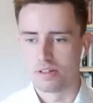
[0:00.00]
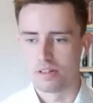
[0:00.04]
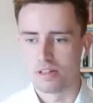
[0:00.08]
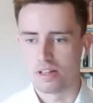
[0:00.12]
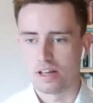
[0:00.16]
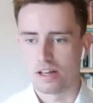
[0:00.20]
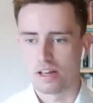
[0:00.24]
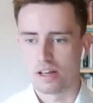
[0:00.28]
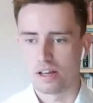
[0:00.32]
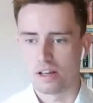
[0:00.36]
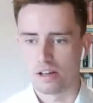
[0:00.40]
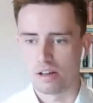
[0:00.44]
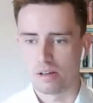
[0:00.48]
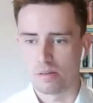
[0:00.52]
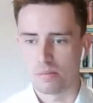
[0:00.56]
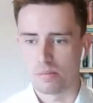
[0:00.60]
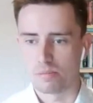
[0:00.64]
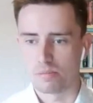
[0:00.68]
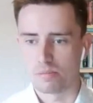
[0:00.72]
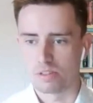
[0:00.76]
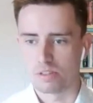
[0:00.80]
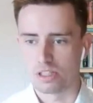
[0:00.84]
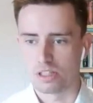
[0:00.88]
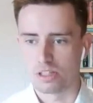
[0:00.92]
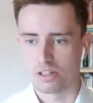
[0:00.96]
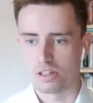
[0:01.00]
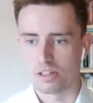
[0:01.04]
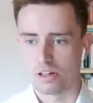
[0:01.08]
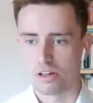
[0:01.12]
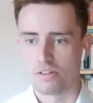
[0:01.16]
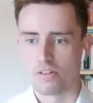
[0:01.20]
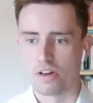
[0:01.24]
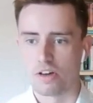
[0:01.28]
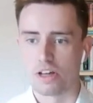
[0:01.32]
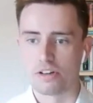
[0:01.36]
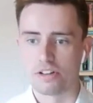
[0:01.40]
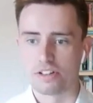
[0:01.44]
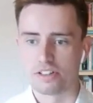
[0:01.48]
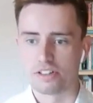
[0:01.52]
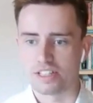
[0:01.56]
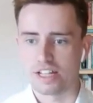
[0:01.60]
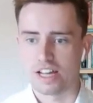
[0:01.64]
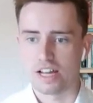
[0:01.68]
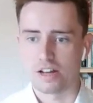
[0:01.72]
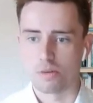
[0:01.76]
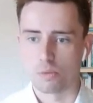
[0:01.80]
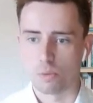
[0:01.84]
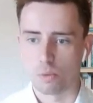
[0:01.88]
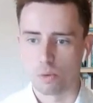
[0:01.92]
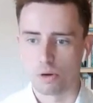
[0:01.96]
to kind of
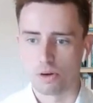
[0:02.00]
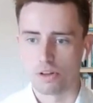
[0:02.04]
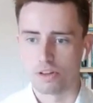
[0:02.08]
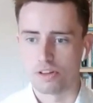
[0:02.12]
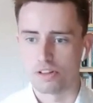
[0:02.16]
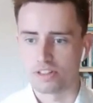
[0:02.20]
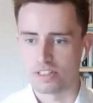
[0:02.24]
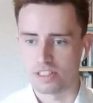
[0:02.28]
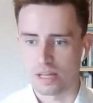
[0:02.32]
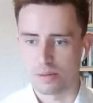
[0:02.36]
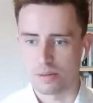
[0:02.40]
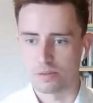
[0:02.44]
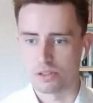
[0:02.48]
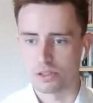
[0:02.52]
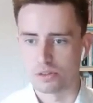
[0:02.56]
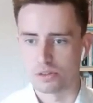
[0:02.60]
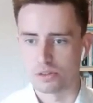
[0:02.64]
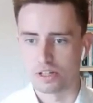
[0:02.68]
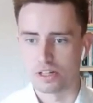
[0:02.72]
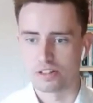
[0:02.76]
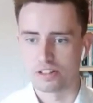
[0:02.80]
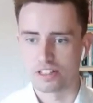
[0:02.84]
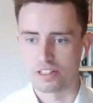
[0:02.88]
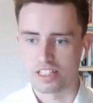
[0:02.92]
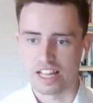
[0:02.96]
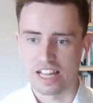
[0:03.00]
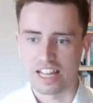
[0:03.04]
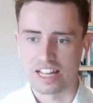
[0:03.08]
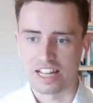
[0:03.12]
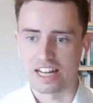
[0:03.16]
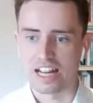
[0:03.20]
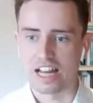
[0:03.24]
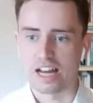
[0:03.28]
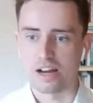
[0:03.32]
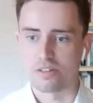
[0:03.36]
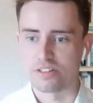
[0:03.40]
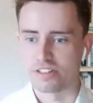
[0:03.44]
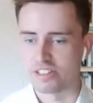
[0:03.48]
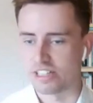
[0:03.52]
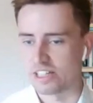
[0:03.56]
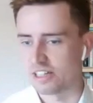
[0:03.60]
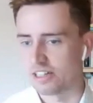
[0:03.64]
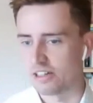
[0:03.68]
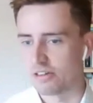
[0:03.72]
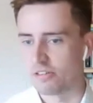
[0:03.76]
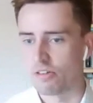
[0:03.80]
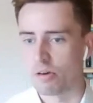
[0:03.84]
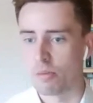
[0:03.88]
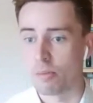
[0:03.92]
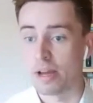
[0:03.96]
understand what are the steps you're going to take and how is that
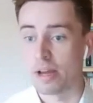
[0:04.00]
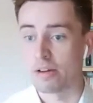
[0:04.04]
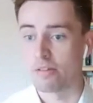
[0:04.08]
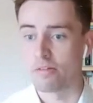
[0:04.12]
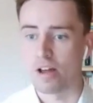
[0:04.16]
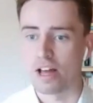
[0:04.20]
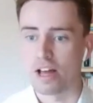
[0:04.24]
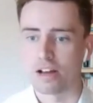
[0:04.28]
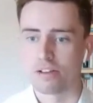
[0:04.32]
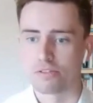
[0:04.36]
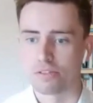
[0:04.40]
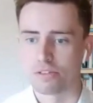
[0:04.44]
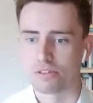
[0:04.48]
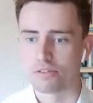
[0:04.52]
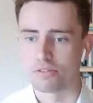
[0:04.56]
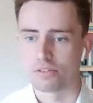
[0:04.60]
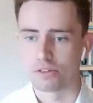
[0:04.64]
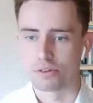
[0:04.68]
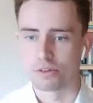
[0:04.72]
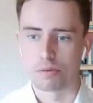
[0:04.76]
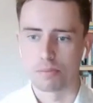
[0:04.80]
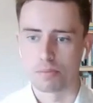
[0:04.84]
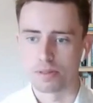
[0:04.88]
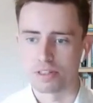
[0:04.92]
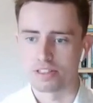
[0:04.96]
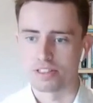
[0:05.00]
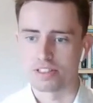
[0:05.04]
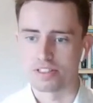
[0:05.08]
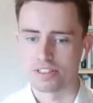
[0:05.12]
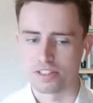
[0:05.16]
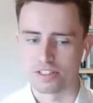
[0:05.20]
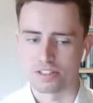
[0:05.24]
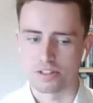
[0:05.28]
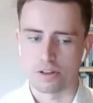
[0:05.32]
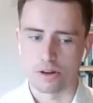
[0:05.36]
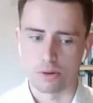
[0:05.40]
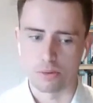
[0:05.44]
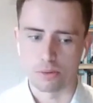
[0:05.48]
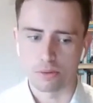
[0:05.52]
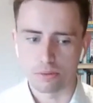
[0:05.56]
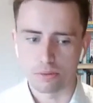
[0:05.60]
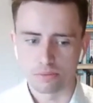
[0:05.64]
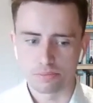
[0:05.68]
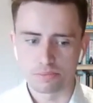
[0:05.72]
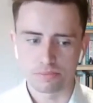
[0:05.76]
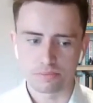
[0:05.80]
going to remain relevant for your business as a whole.